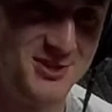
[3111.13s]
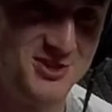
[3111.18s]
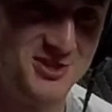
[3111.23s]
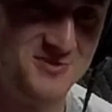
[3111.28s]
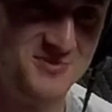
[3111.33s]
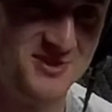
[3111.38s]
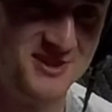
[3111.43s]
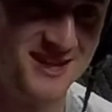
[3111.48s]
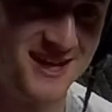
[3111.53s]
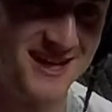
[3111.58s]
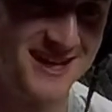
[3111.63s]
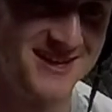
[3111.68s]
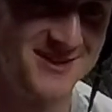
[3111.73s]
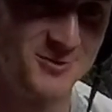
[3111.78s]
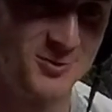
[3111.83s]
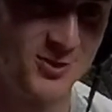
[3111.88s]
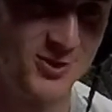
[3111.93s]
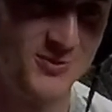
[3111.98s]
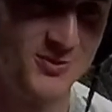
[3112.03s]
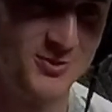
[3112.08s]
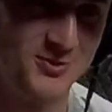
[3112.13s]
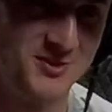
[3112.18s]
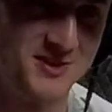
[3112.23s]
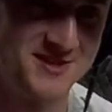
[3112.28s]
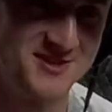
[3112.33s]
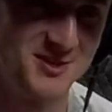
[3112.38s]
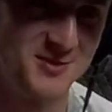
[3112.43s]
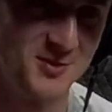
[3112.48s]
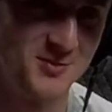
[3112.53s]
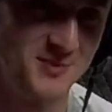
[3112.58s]
GPA while I'm doing
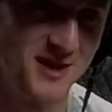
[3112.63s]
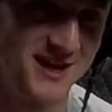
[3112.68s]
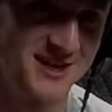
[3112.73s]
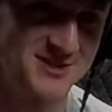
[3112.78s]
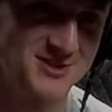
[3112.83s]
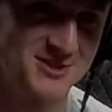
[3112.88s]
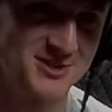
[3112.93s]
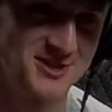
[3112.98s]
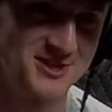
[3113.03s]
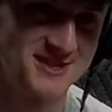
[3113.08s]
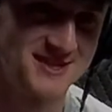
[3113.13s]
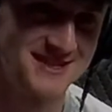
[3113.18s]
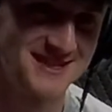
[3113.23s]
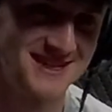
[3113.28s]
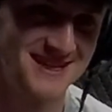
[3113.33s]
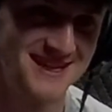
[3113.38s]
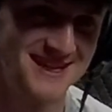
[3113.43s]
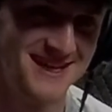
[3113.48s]
this double masters,